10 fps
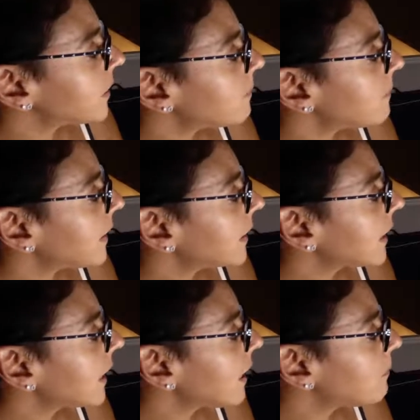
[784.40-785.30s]

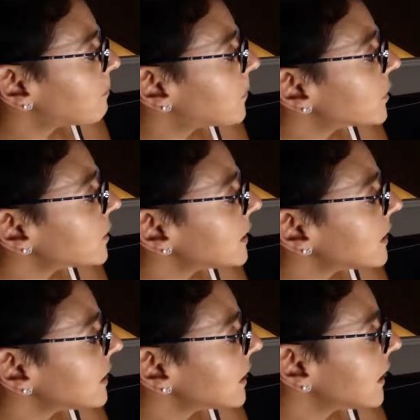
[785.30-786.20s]
America burst
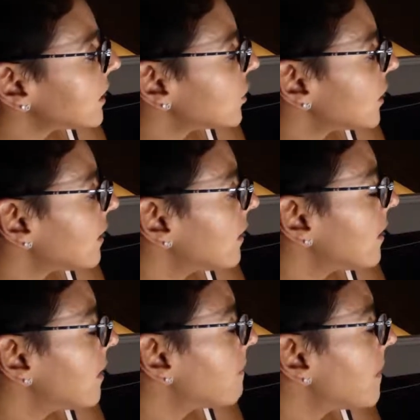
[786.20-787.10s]
in the kitchen.
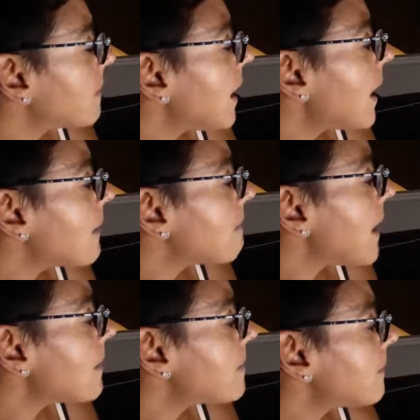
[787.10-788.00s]
Mama,
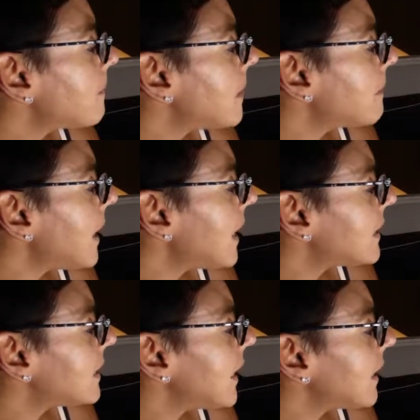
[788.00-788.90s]
mom, mama,
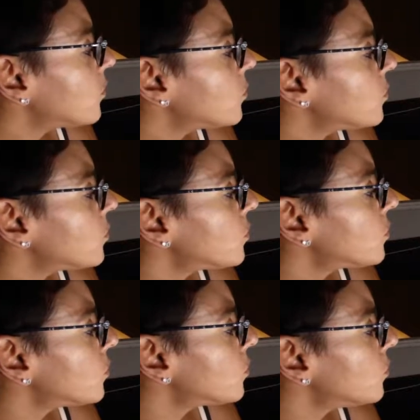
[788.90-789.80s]
tengo un,
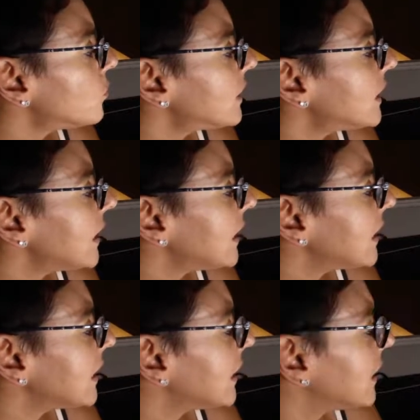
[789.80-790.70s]
un
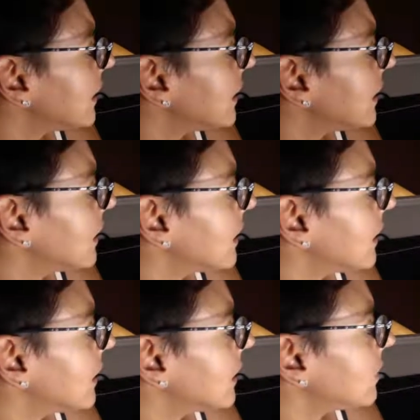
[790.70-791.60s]
sin.
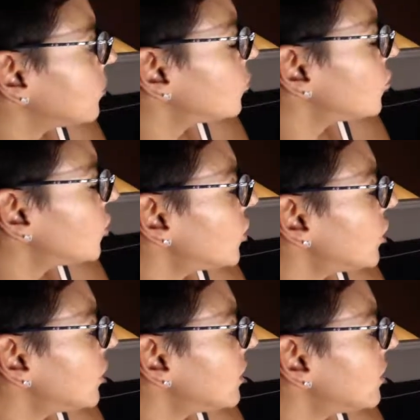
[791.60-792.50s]
Un,
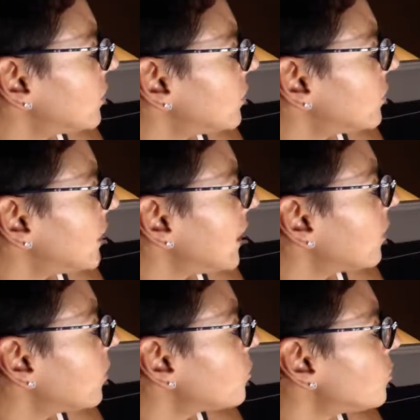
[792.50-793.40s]

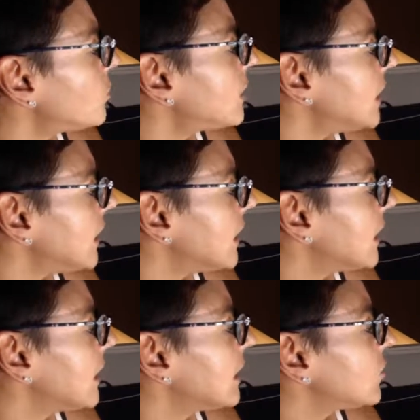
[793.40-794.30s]
tengo un sin,
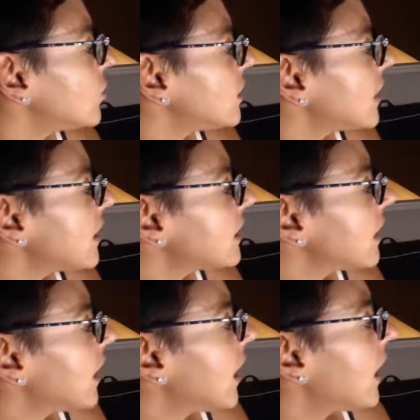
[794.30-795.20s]
she says.
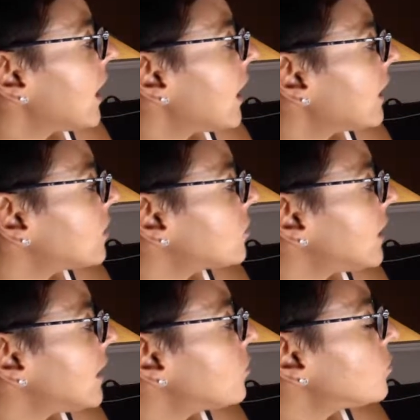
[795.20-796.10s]

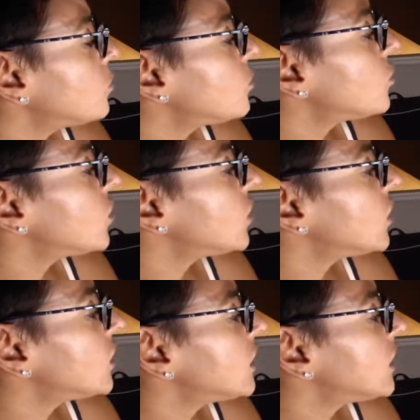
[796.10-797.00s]
Tengo un
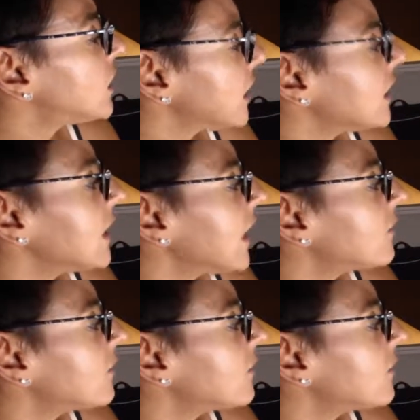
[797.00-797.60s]
sin, yeah.